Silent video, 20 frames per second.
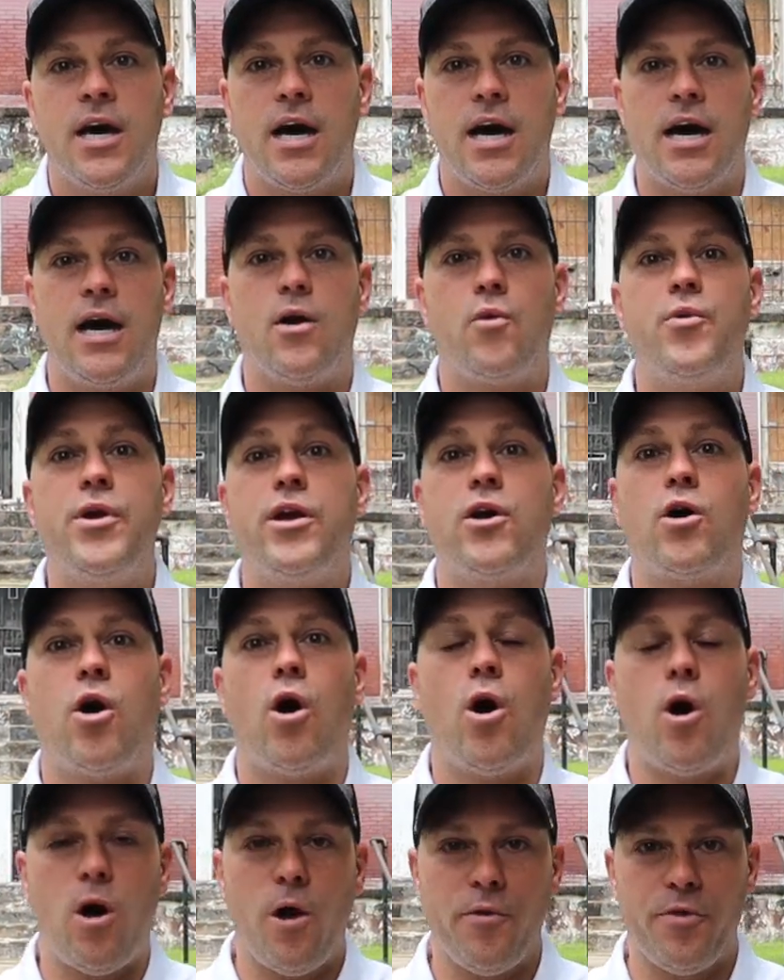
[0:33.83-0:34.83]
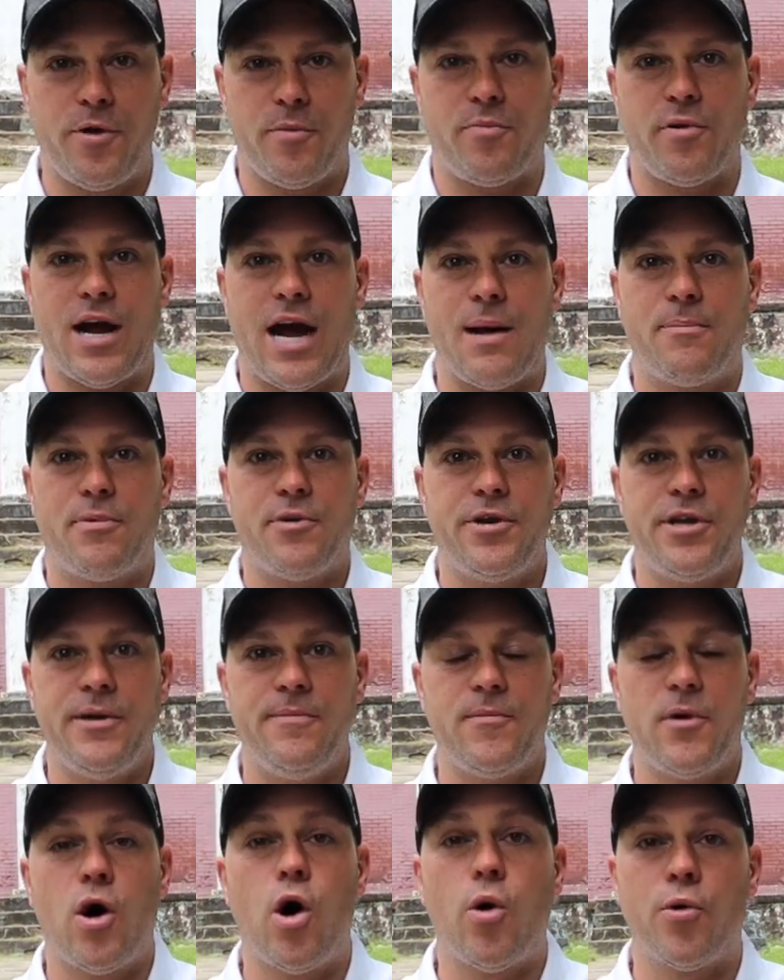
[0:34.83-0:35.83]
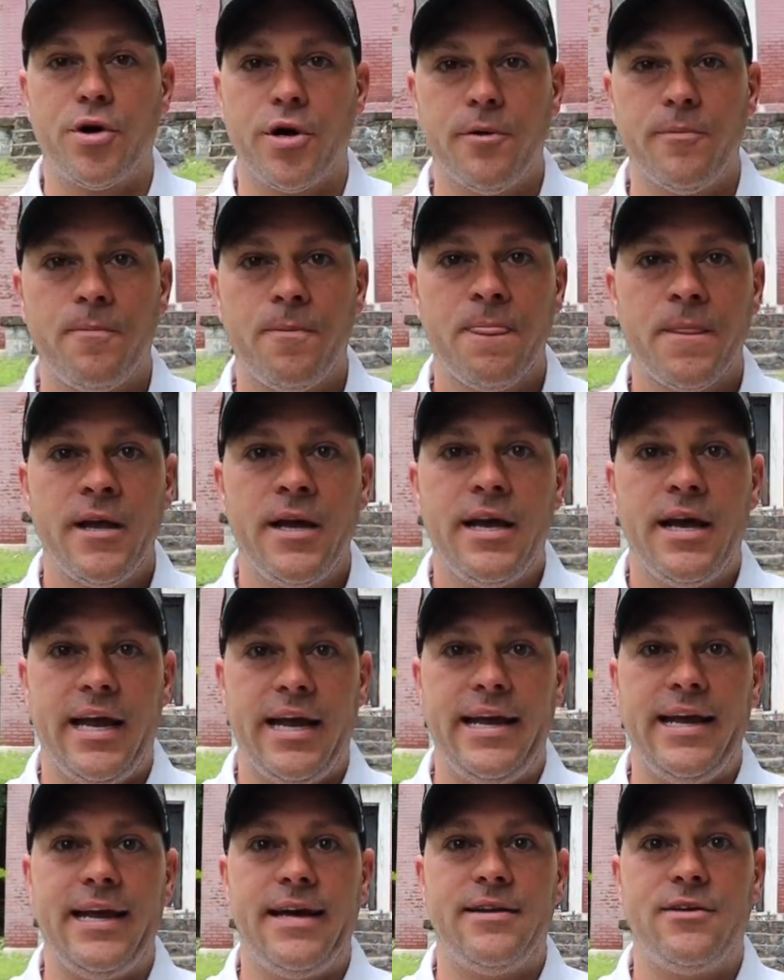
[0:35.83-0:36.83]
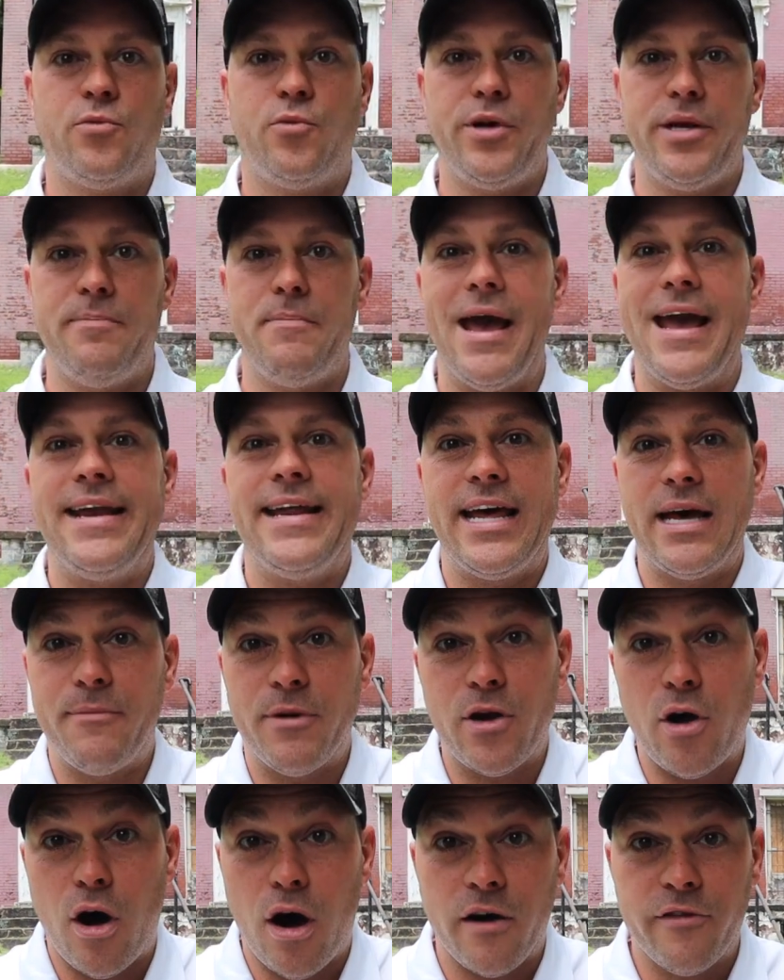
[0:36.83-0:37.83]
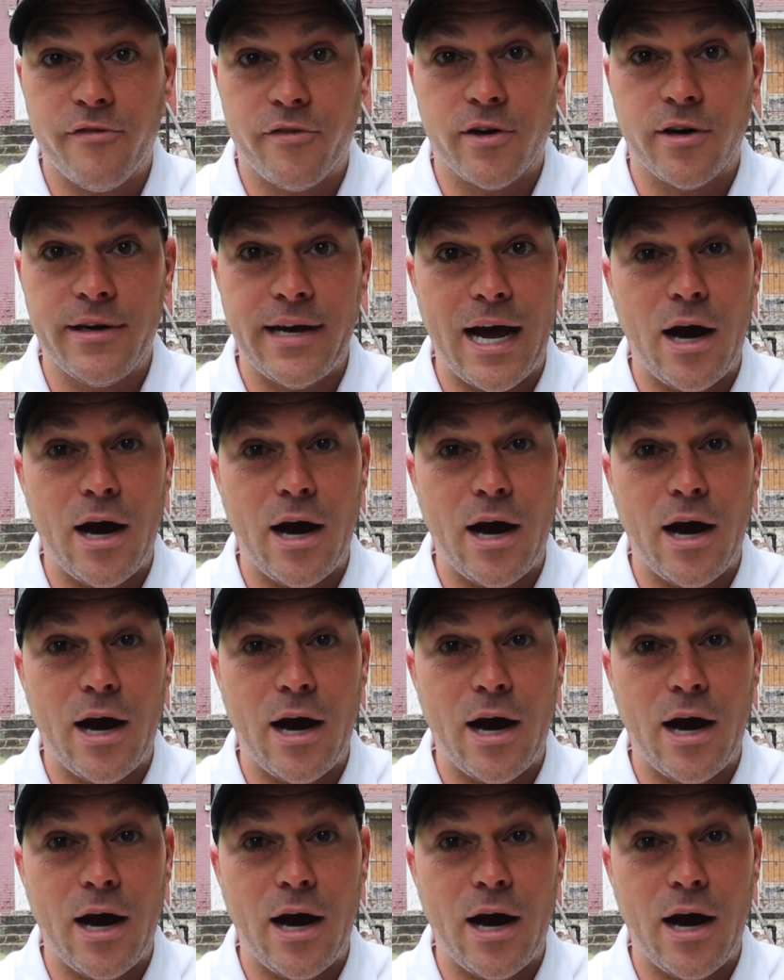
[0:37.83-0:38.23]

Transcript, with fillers: Uh, we called the property owner and we made him an offer.